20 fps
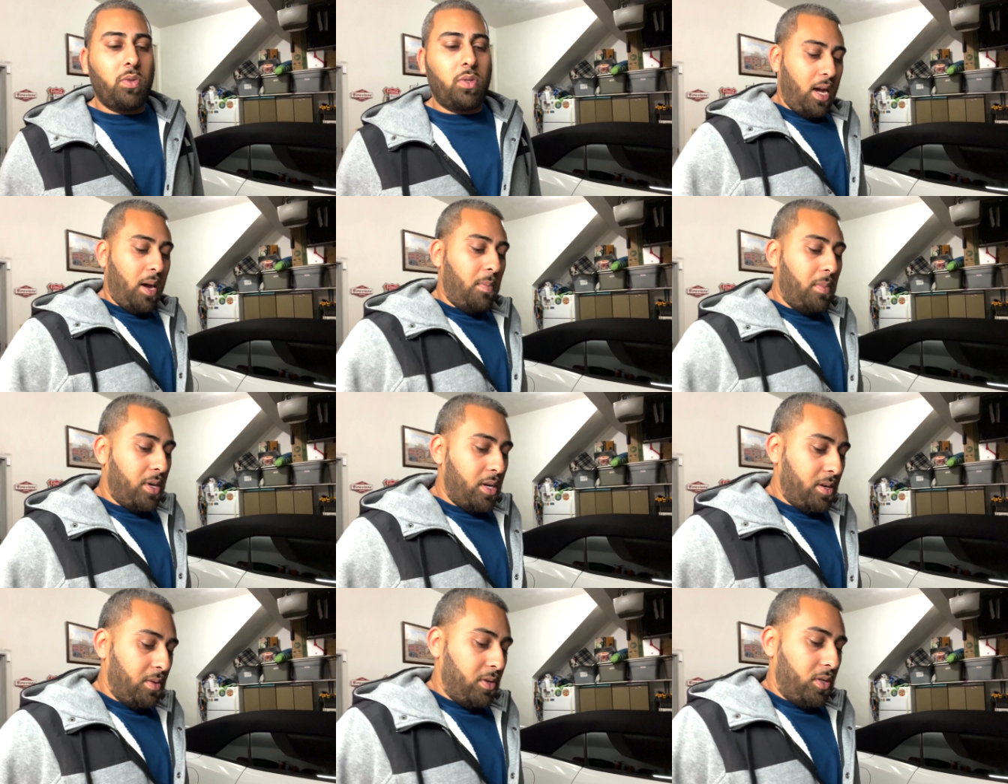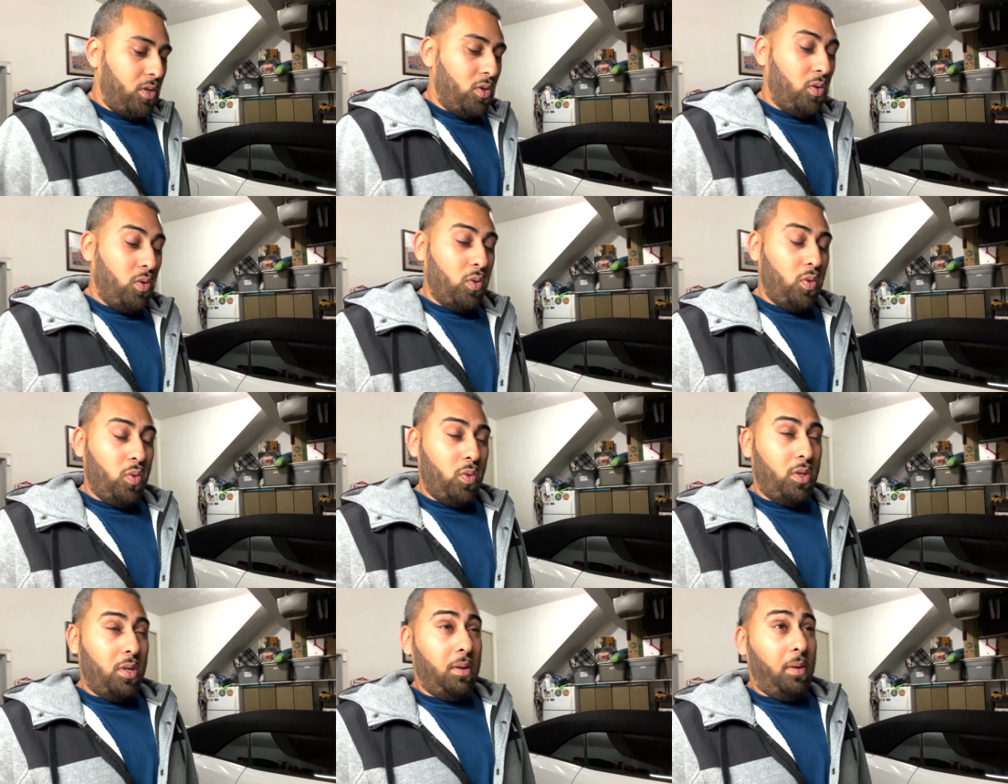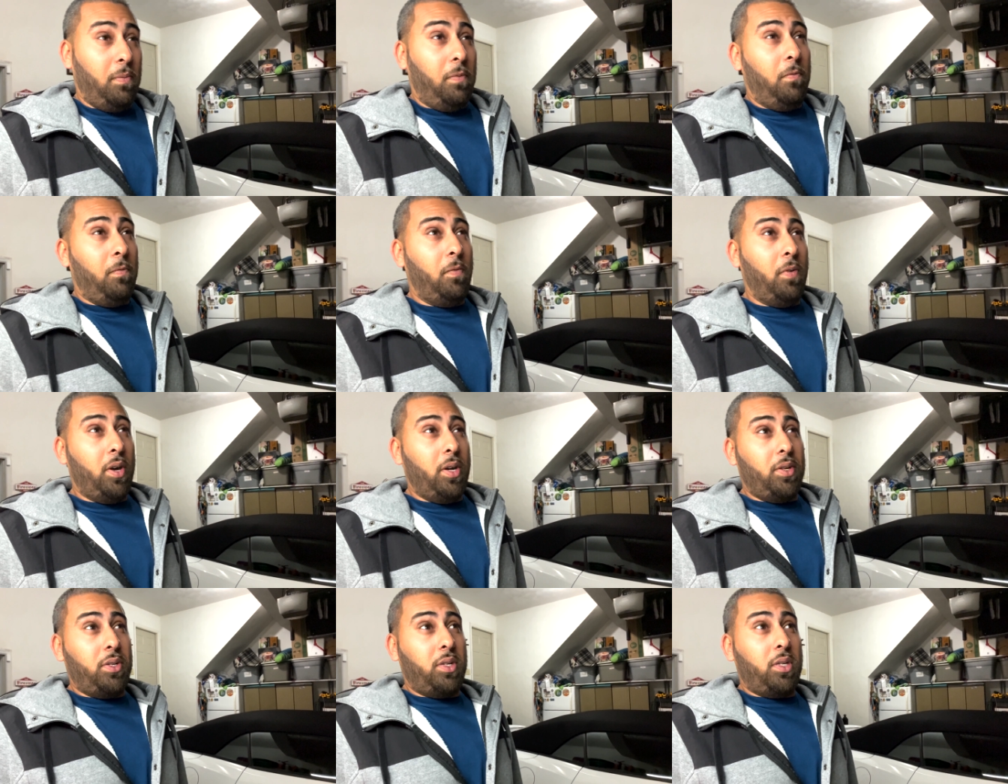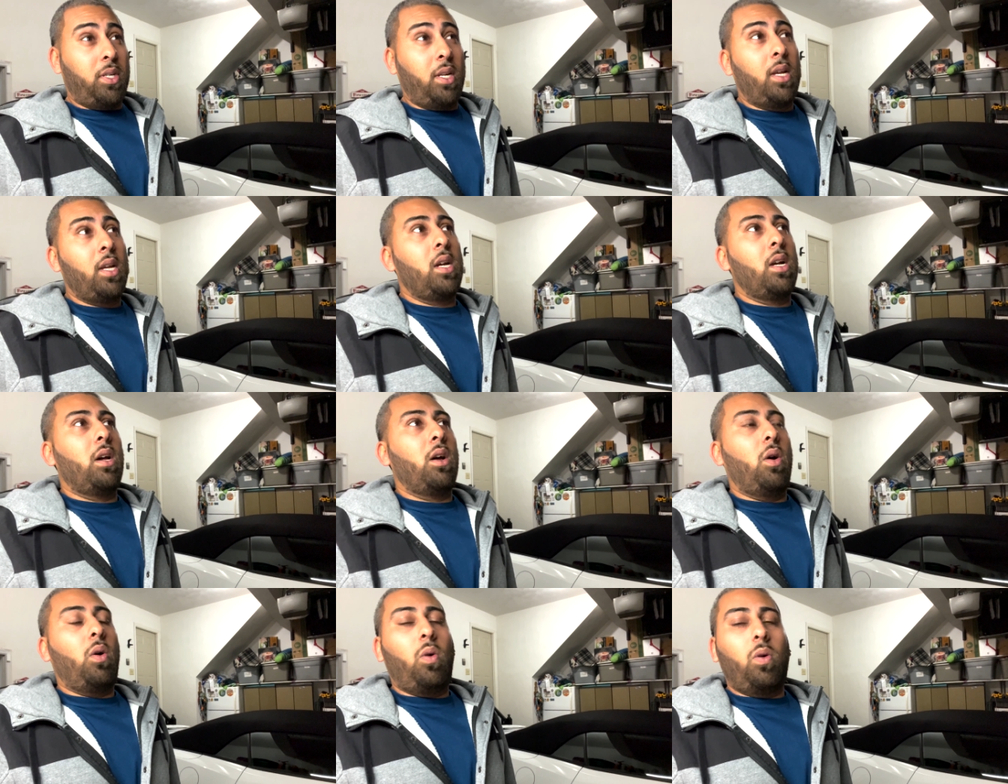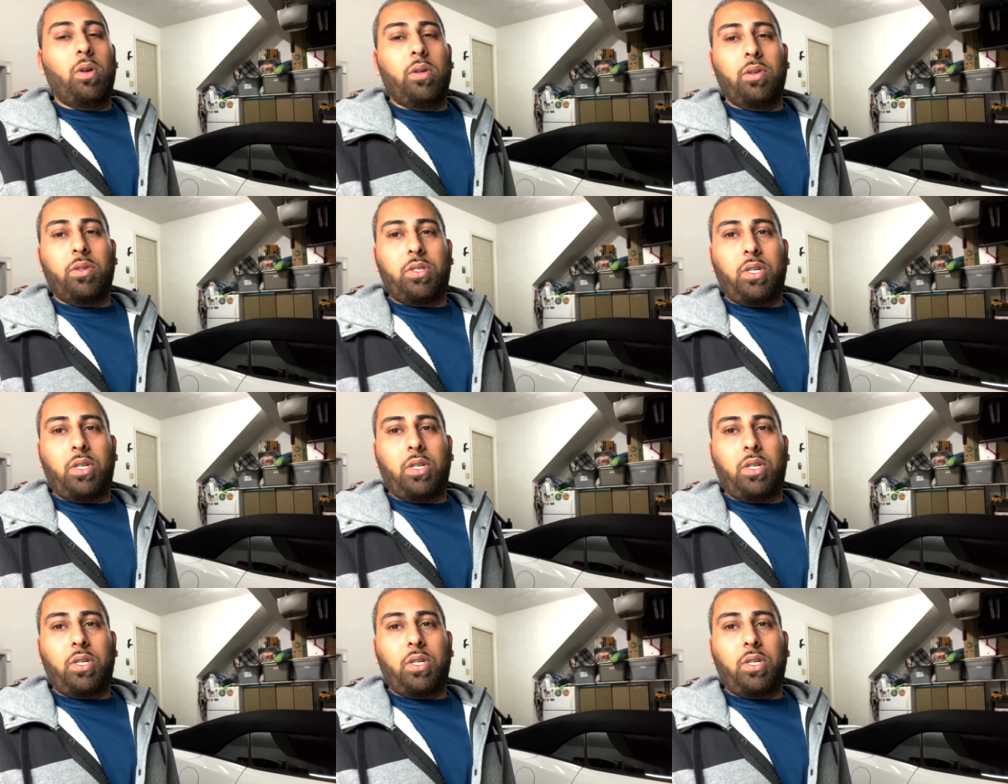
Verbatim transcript: So I'm going to do the first oil